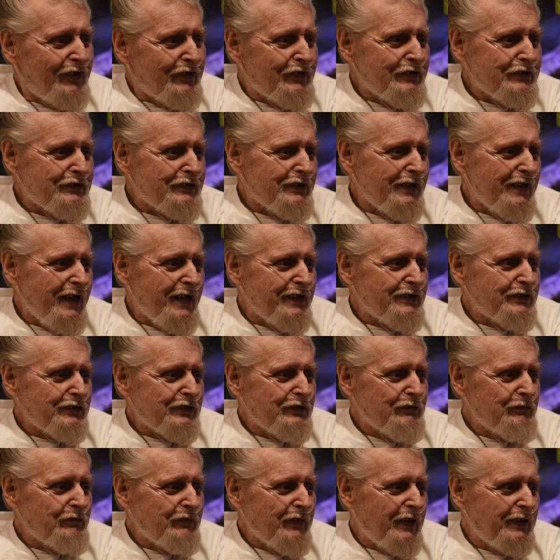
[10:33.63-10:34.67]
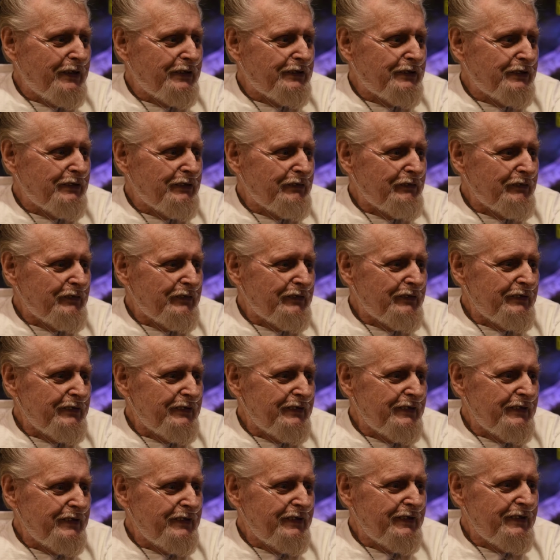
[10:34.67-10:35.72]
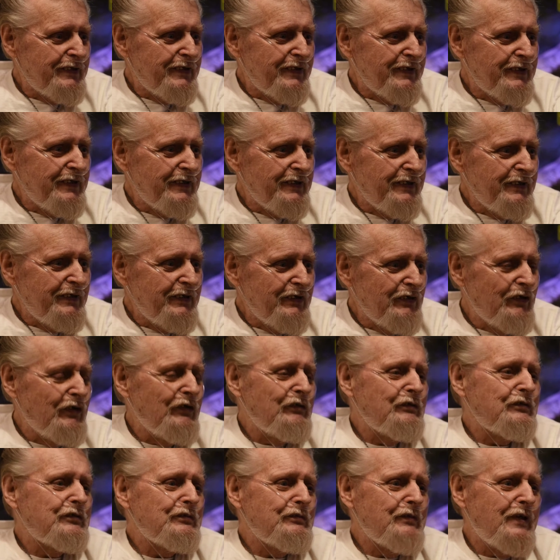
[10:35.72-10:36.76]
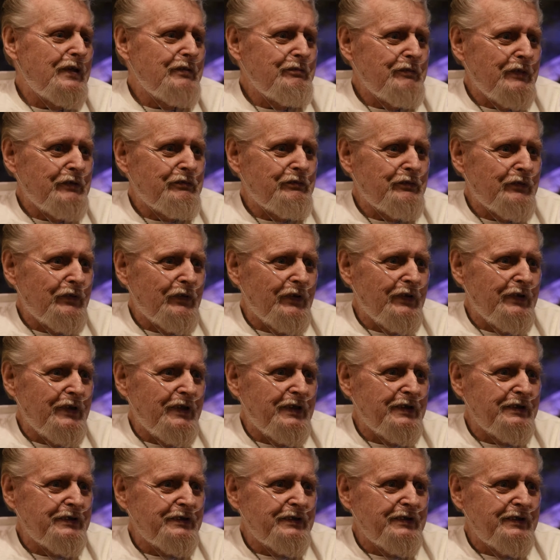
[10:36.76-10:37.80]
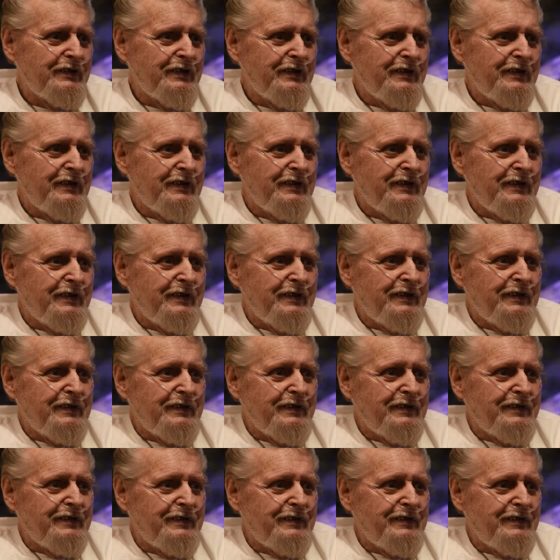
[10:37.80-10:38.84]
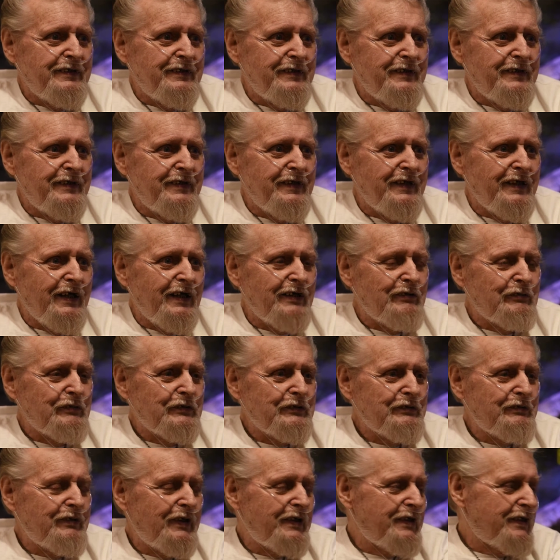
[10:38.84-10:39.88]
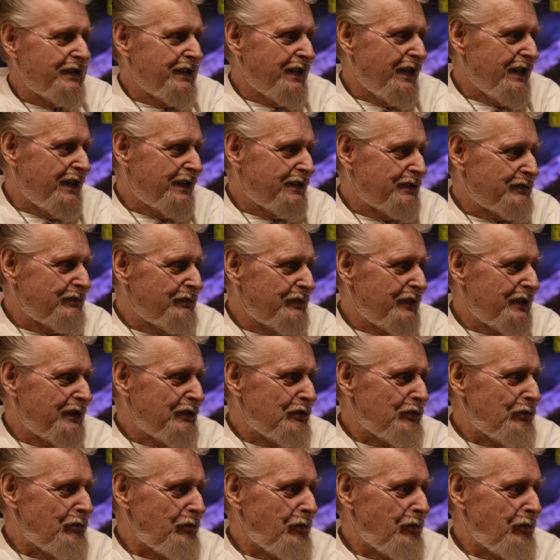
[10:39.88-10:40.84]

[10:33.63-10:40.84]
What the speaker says: This last convention, no, it's the one before this. Yeah, it was the one in Nashville.